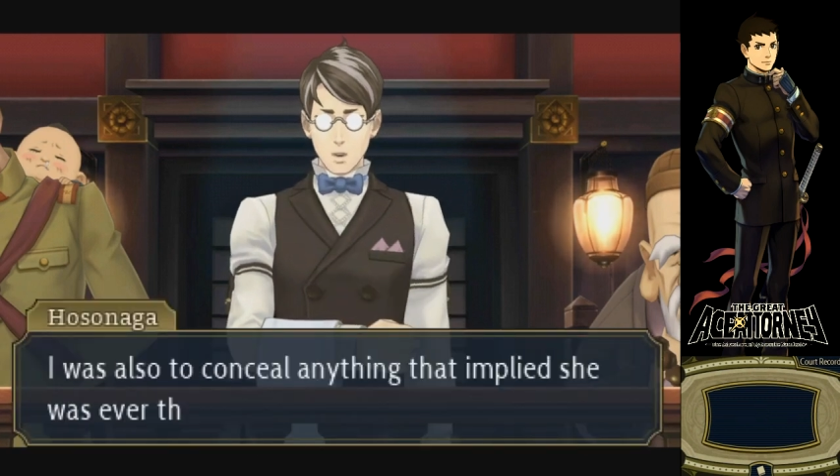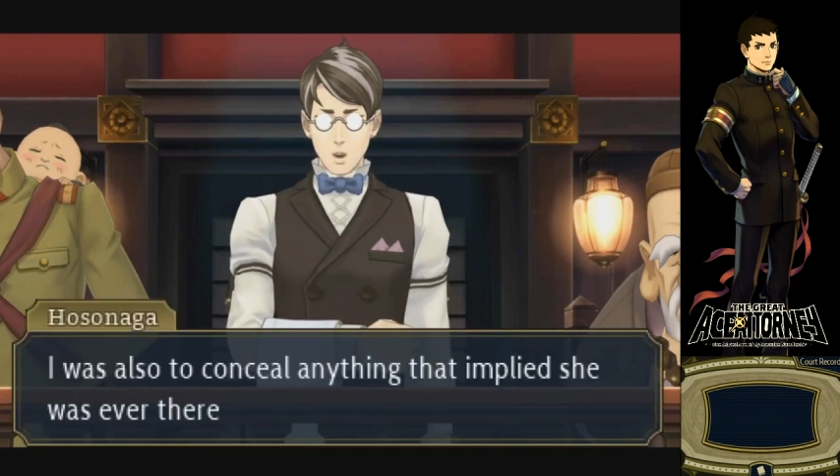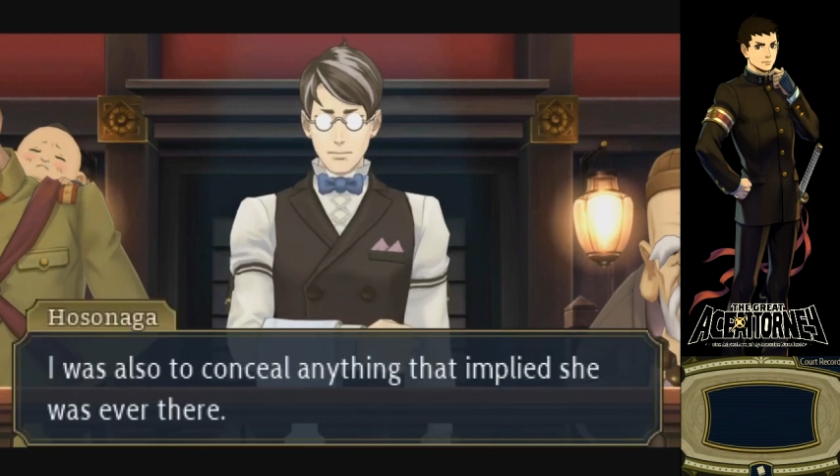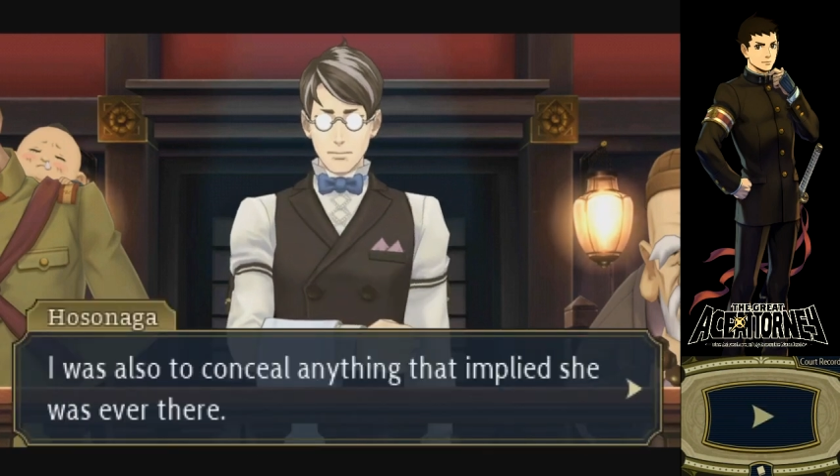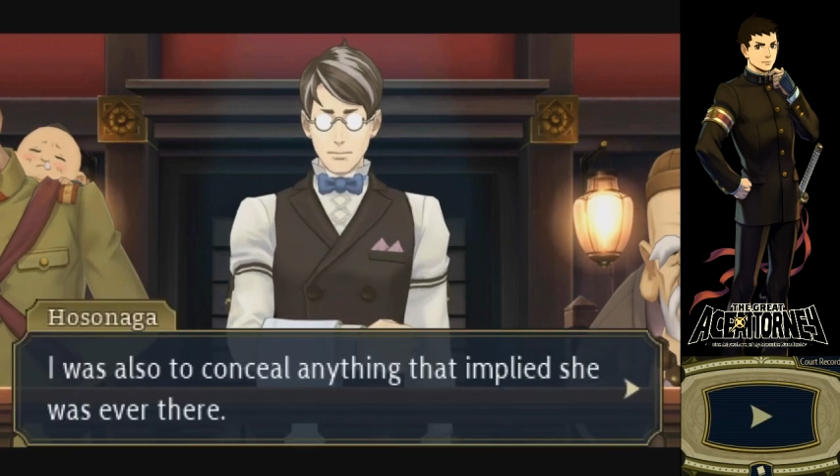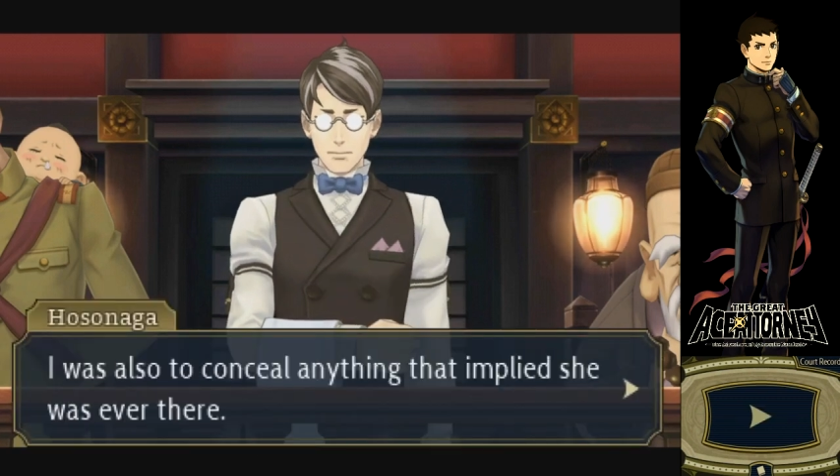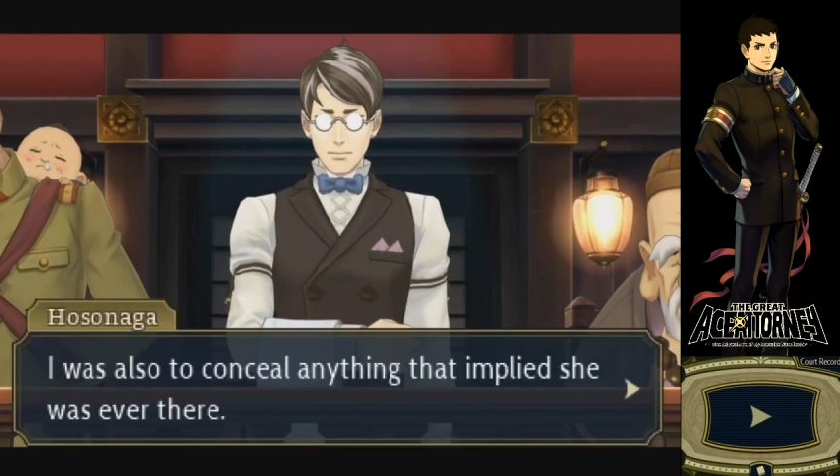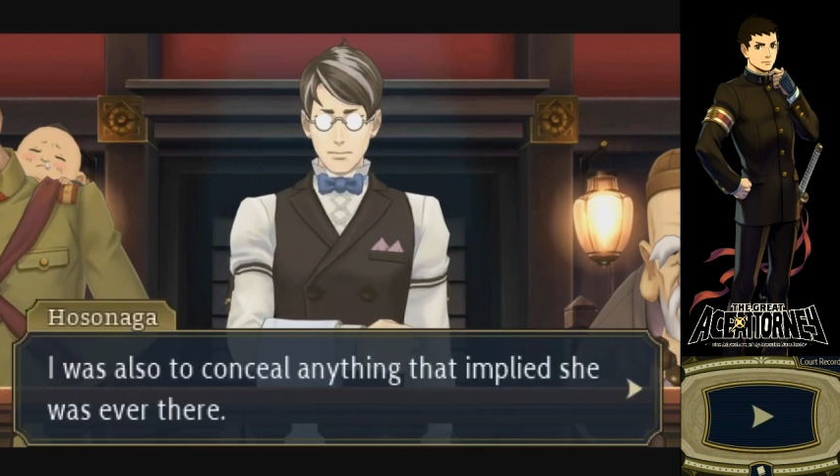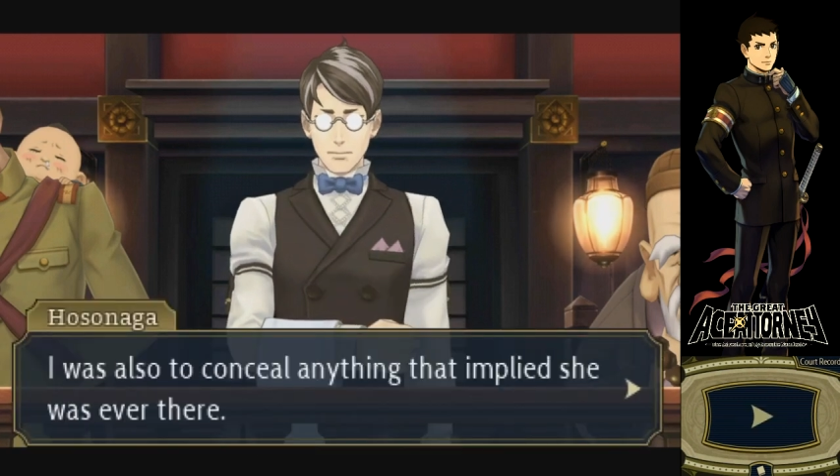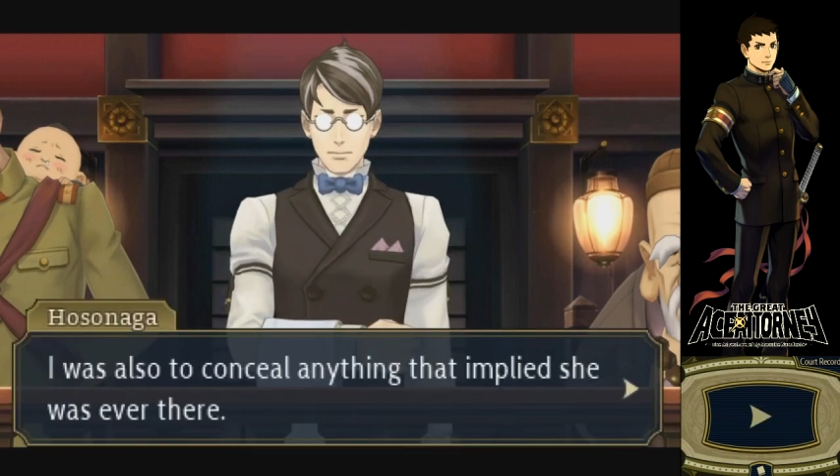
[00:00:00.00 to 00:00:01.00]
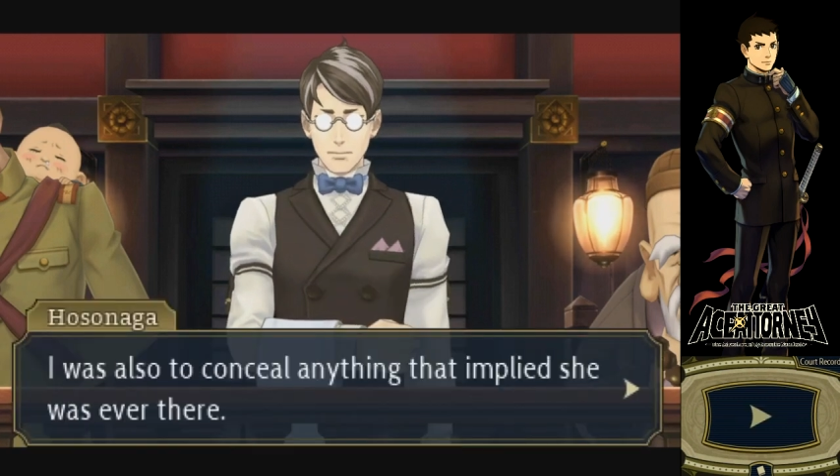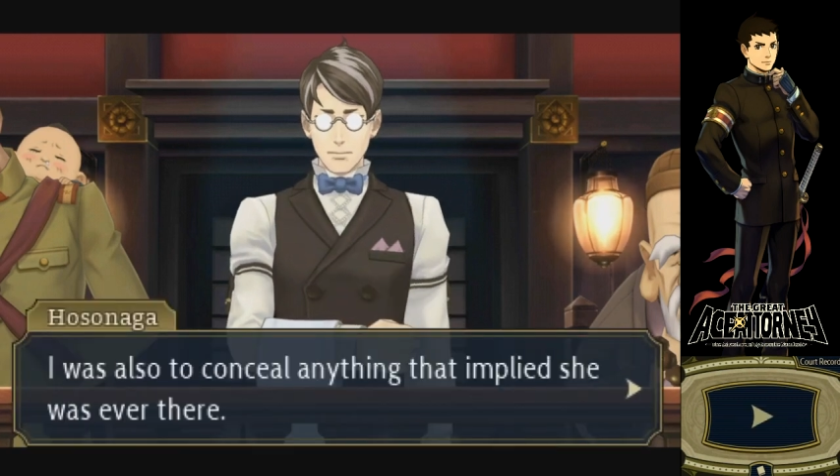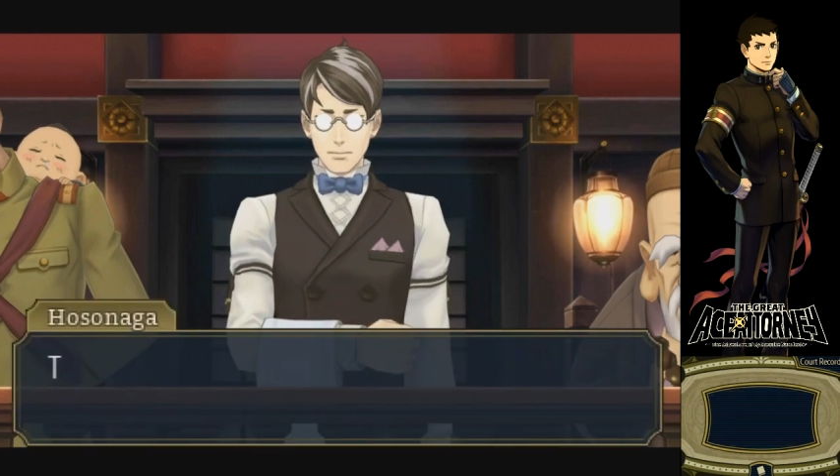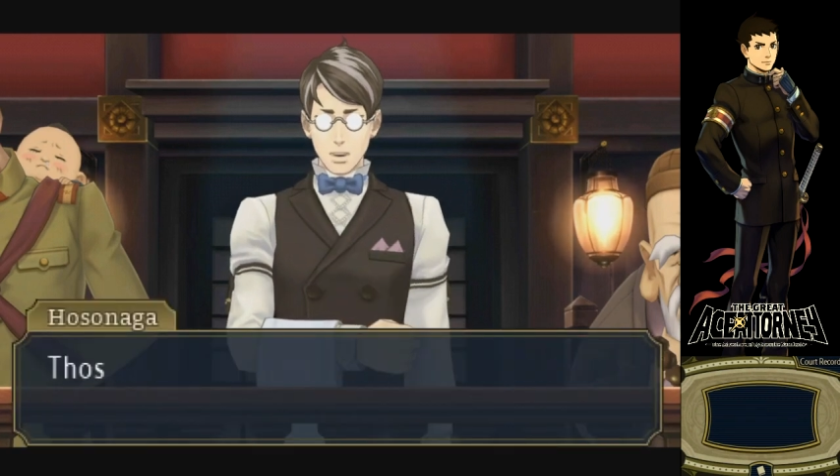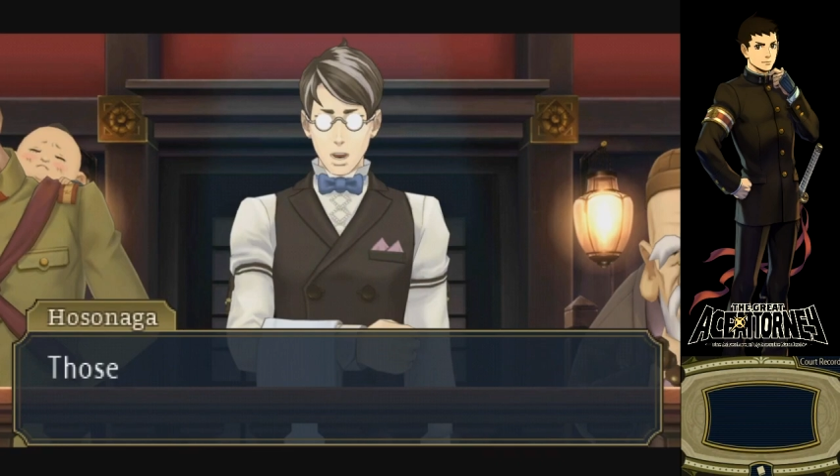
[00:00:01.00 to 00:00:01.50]
implied she was ever
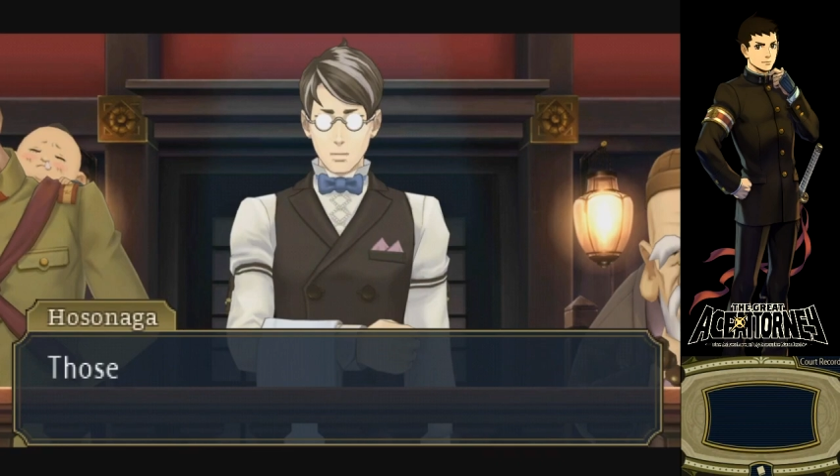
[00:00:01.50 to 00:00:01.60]
there.